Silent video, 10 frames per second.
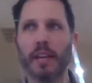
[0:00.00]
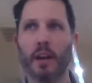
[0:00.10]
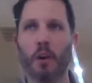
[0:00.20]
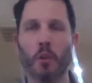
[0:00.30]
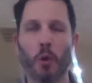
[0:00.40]
Are
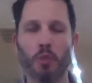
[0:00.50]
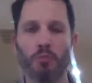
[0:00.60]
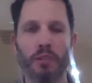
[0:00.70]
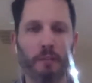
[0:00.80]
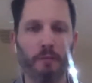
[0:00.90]
those being
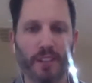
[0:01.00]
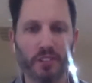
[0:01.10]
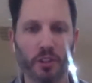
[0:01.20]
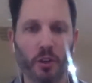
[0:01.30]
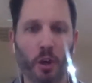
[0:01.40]
affected at
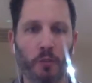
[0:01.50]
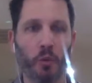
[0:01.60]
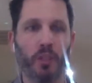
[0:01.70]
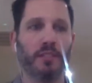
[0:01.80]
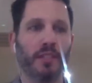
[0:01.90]
all? If you want to
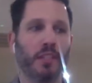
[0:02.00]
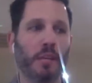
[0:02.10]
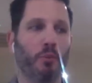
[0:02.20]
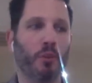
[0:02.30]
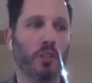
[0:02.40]
dig deeper
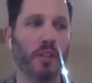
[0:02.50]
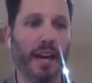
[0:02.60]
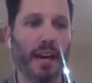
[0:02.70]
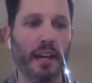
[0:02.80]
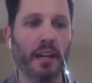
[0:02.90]
into
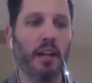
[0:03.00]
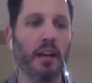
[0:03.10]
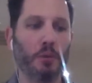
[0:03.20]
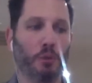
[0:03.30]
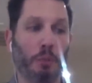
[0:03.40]
that, I'm sure
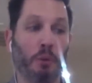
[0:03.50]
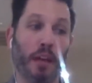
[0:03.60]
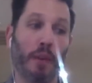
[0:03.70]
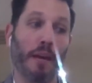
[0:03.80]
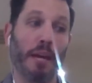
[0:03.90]
people that
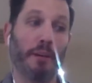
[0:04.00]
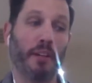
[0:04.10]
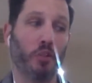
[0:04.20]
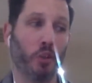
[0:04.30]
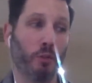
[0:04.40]
may be
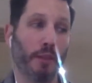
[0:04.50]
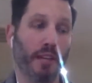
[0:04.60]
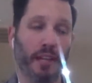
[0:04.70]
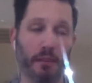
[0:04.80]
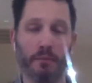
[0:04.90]
considering
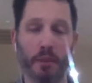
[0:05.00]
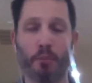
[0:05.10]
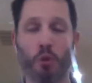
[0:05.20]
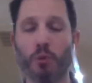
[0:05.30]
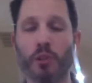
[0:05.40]
making
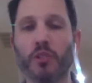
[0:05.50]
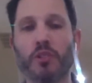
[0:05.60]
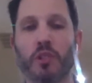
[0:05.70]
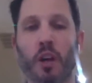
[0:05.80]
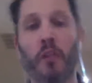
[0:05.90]
improvements
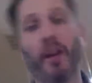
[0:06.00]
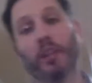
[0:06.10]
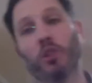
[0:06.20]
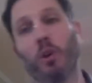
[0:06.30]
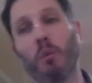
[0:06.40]
on their next
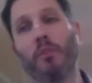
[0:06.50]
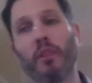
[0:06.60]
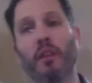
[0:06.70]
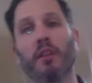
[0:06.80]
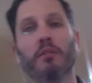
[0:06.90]
home
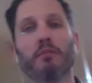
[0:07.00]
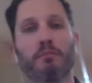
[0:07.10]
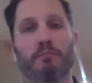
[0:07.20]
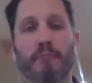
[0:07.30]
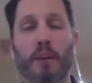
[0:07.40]

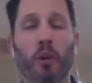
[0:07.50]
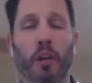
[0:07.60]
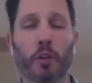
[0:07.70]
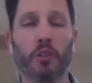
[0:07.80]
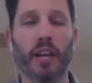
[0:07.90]
may want to
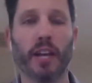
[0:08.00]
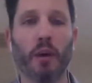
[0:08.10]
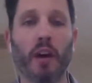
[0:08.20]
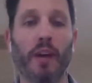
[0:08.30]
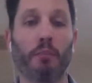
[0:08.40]
understand how
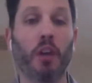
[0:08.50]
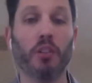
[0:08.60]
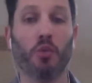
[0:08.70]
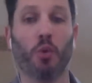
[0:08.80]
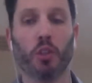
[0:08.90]
that process works.